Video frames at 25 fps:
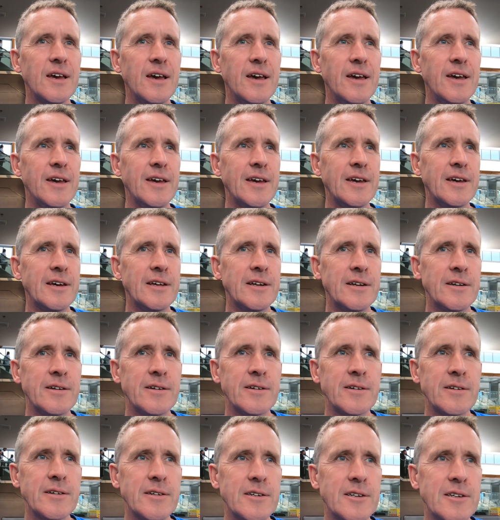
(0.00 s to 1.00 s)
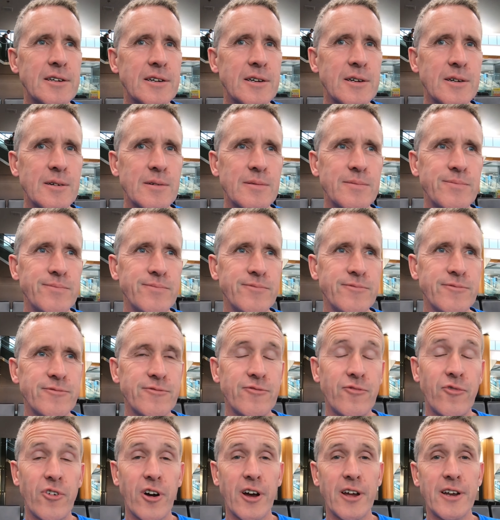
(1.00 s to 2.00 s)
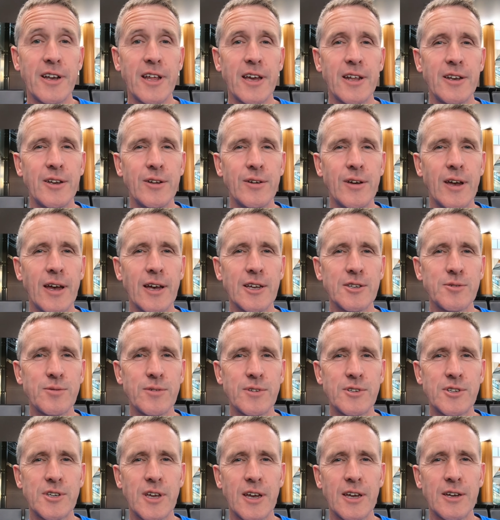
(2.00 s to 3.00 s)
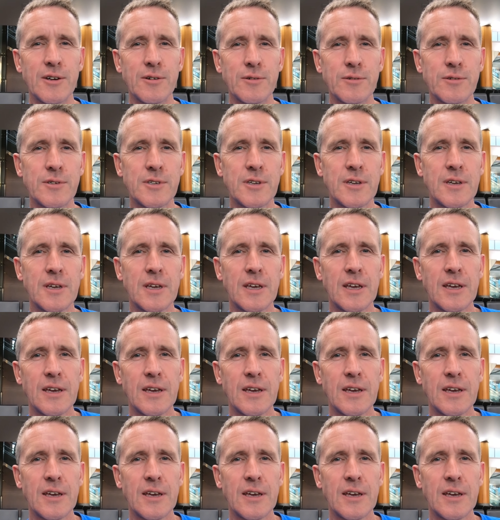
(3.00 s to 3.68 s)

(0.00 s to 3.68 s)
and find our new house with sales.